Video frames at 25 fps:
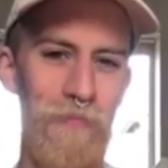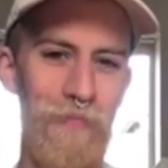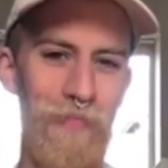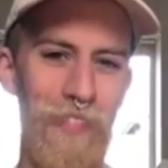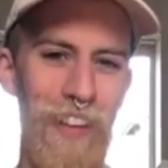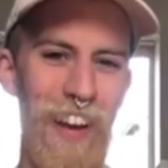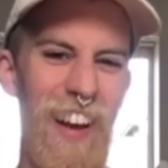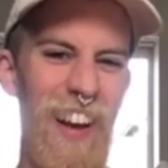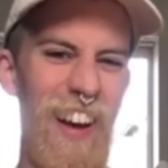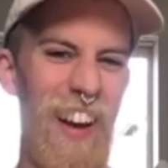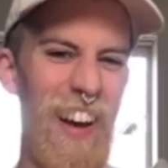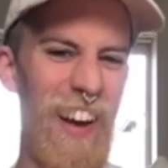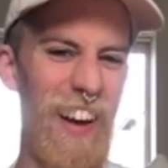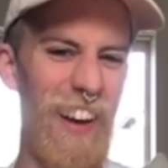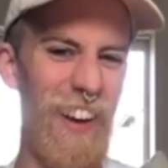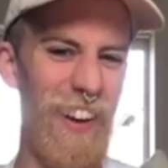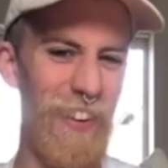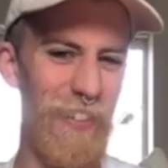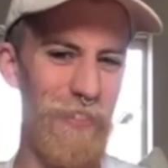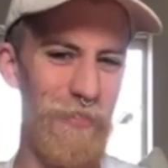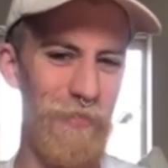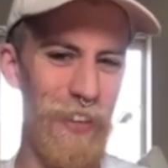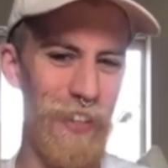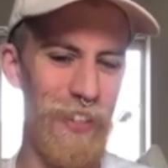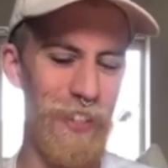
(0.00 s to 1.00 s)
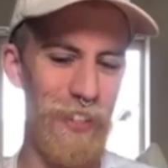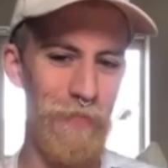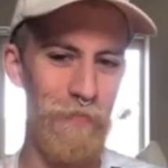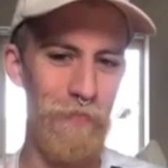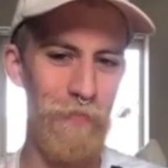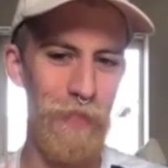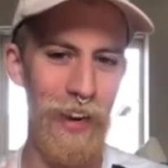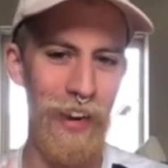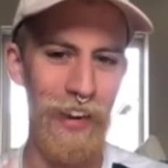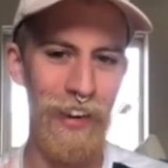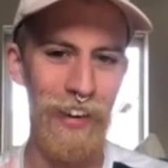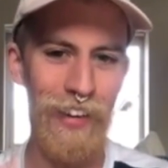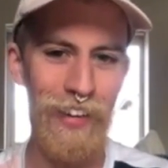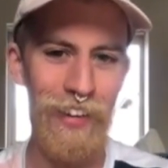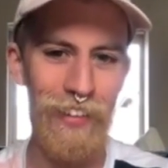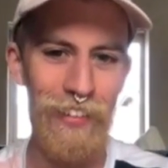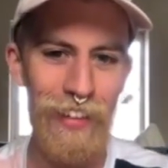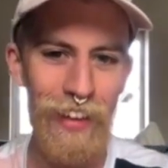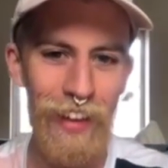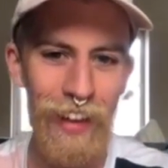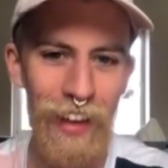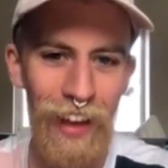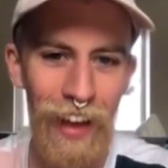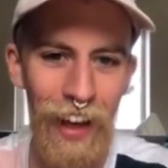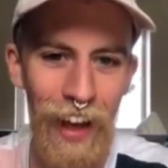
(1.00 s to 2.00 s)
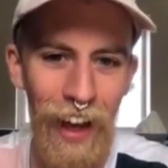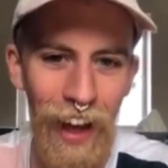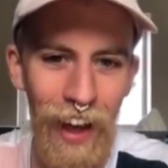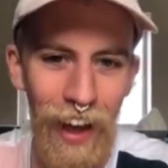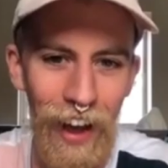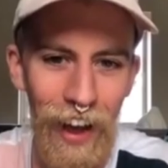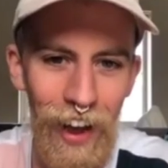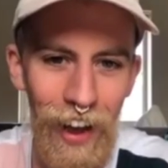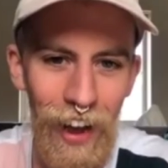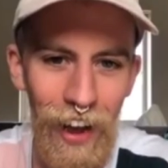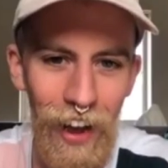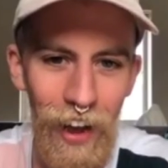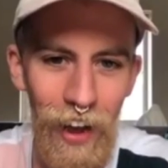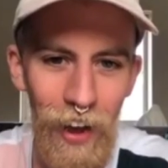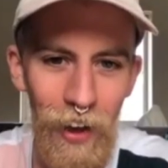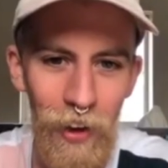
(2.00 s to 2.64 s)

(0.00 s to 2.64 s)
I love me some pink. Oh,